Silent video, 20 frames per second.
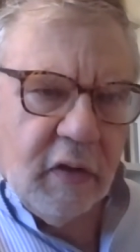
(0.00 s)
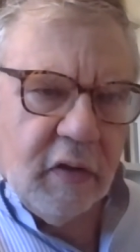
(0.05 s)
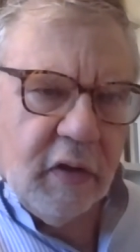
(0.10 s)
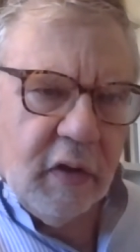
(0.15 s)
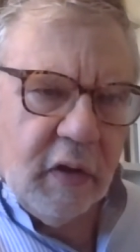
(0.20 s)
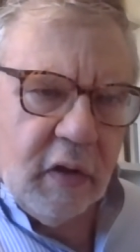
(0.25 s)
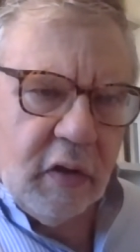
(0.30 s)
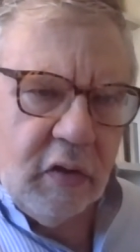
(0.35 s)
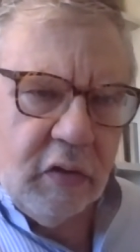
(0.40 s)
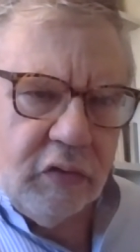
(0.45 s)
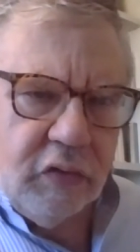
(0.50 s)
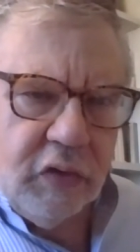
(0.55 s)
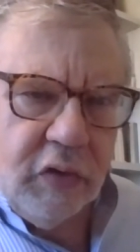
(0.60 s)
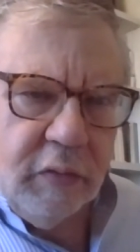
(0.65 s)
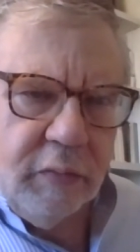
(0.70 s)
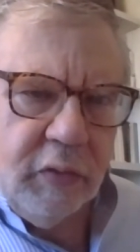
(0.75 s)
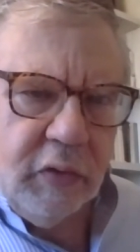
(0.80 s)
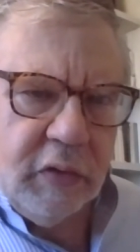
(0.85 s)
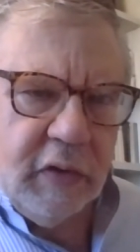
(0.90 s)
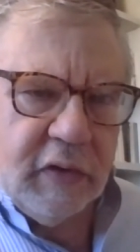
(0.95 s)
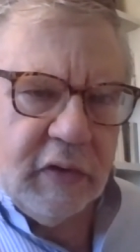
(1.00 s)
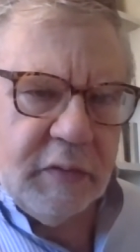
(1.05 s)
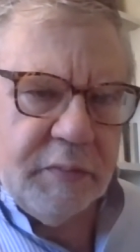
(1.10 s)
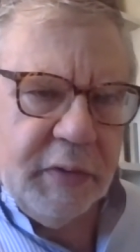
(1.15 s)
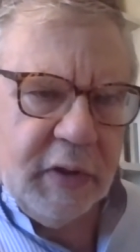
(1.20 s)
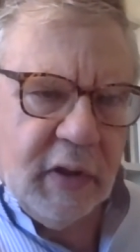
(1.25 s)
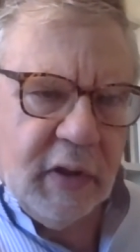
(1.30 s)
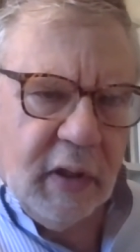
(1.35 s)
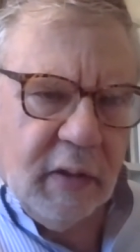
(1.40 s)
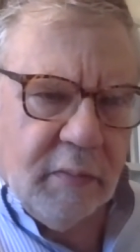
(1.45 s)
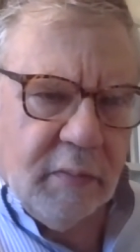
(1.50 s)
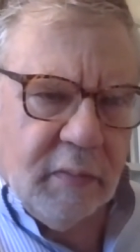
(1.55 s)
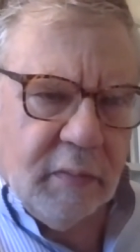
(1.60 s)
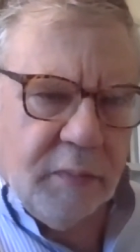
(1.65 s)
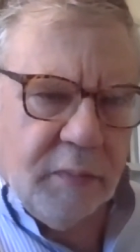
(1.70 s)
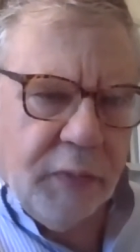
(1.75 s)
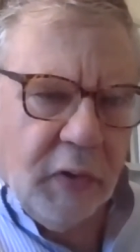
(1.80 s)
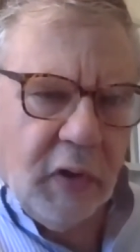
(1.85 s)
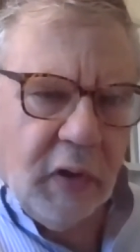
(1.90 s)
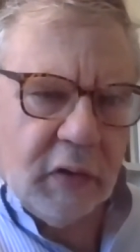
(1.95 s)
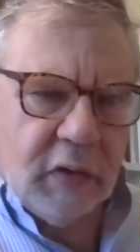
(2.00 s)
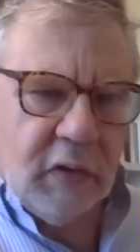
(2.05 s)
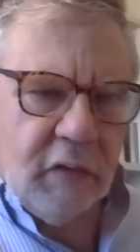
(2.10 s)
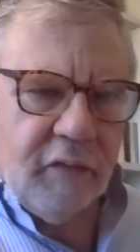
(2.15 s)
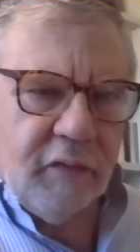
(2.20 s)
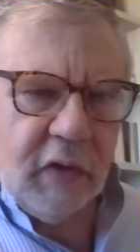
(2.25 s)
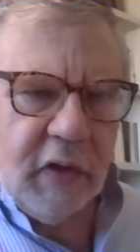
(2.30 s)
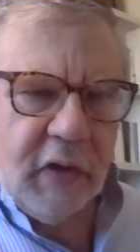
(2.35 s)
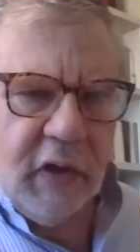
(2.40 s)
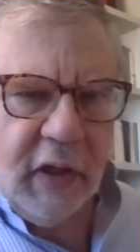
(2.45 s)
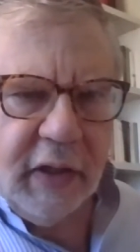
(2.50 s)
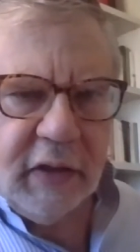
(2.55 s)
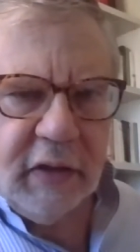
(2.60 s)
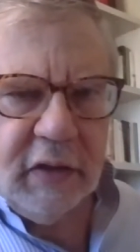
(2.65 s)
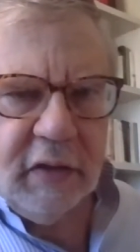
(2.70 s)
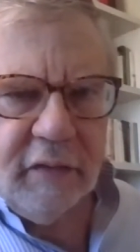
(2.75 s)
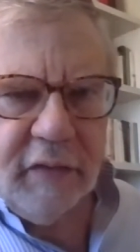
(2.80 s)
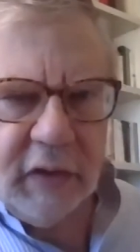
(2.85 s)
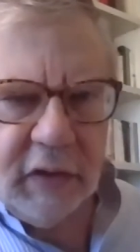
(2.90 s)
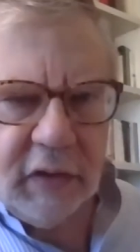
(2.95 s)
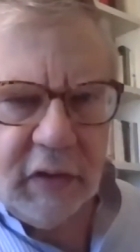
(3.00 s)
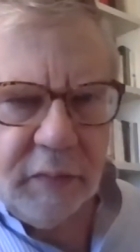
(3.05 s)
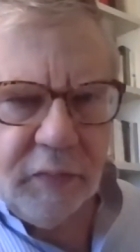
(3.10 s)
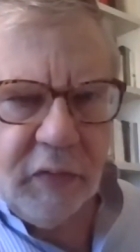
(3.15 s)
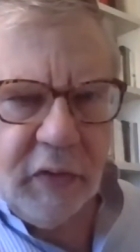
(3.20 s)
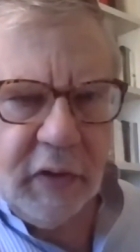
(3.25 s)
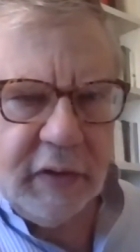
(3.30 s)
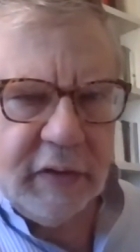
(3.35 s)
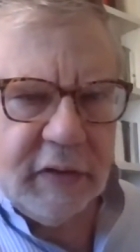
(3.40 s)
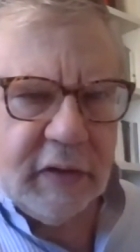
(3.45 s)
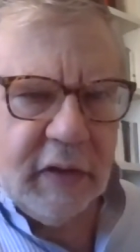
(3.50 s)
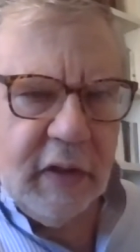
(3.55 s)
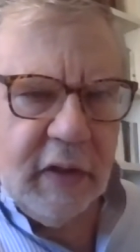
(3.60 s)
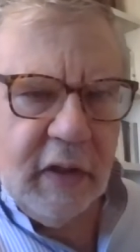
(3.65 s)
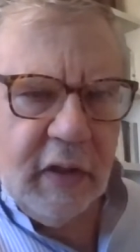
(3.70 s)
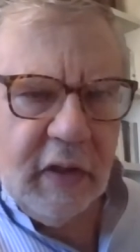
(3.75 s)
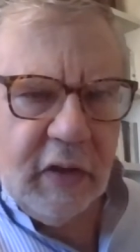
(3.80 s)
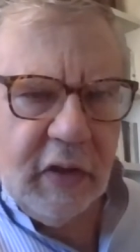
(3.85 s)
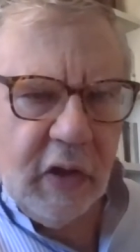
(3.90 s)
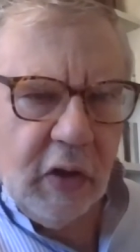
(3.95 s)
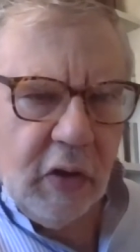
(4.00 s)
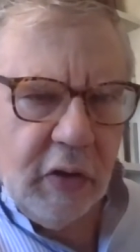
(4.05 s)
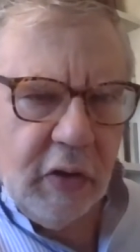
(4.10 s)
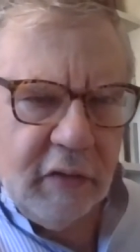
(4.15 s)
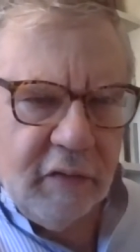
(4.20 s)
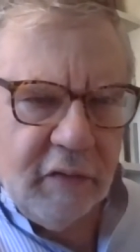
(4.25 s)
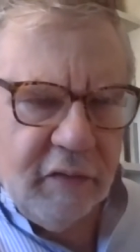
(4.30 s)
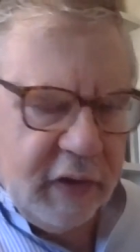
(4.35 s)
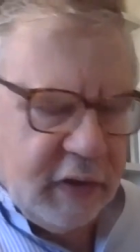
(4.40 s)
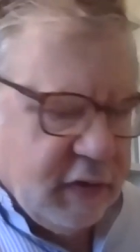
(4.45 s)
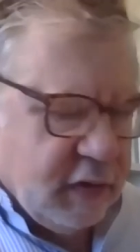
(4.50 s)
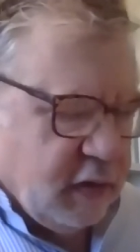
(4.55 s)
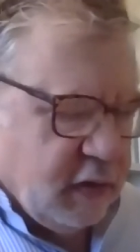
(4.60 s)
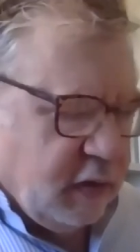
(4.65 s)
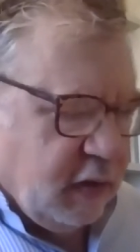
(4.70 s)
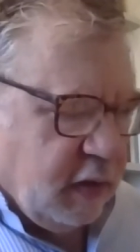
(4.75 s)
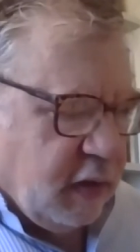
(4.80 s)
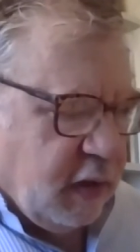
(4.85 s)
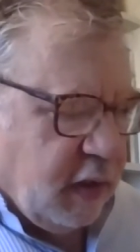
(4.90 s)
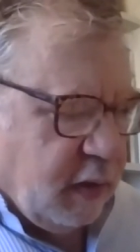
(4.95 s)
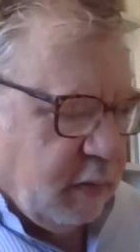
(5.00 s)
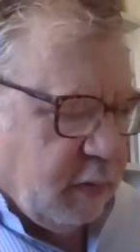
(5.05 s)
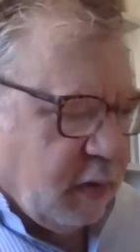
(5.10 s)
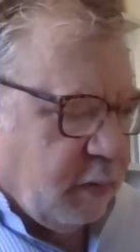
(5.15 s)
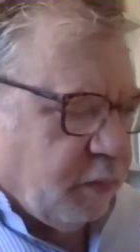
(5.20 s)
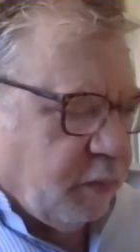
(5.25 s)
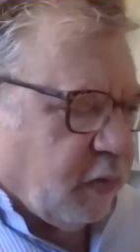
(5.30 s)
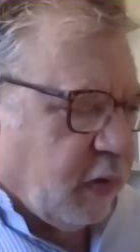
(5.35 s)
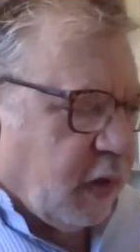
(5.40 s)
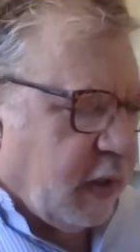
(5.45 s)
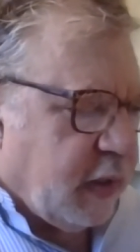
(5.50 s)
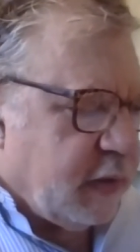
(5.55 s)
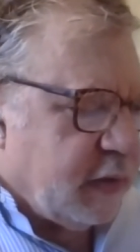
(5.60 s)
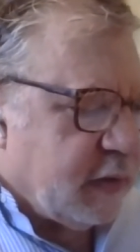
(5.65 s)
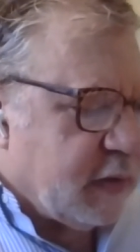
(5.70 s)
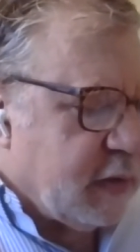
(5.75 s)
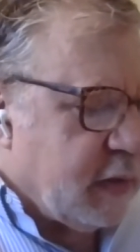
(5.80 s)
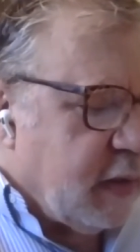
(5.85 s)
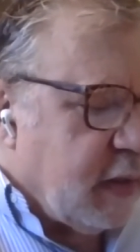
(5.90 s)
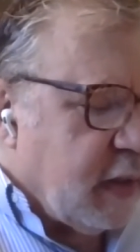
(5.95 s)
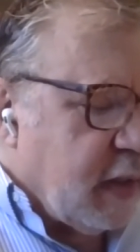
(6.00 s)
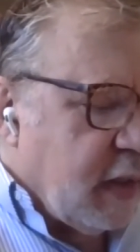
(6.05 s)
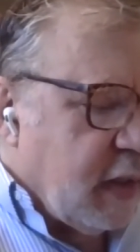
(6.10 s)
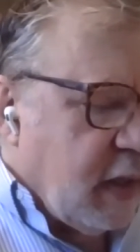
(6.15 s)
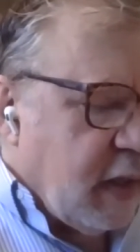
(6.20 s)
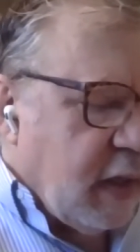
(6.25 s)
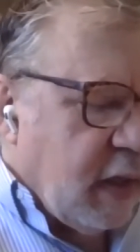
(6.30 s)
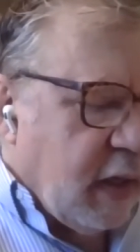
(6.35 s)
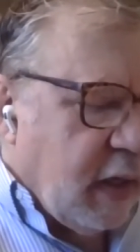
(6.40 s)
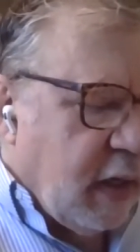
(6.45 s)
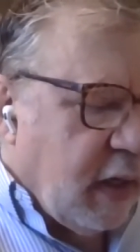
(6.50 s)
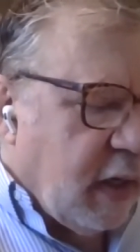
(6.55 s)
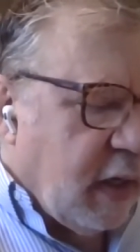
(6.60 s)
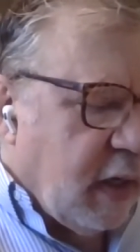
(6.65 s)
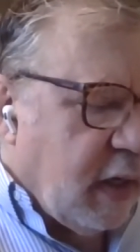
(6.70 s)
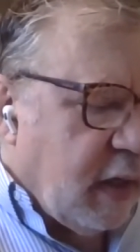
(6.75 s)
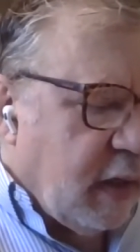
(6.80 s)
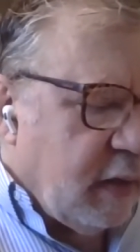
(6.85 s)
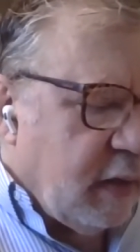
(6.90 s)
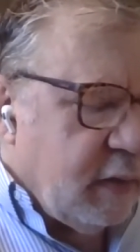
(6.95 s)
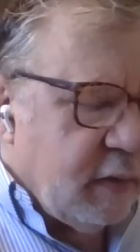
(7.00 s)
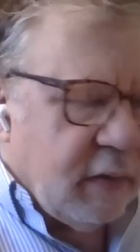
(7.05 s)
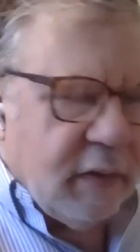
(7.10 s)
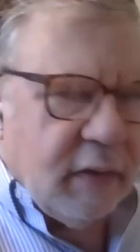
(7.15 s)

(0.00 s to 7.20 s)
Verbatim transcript: The contributors become part of a collective enterprise. They are invested in the enterprise. Uh,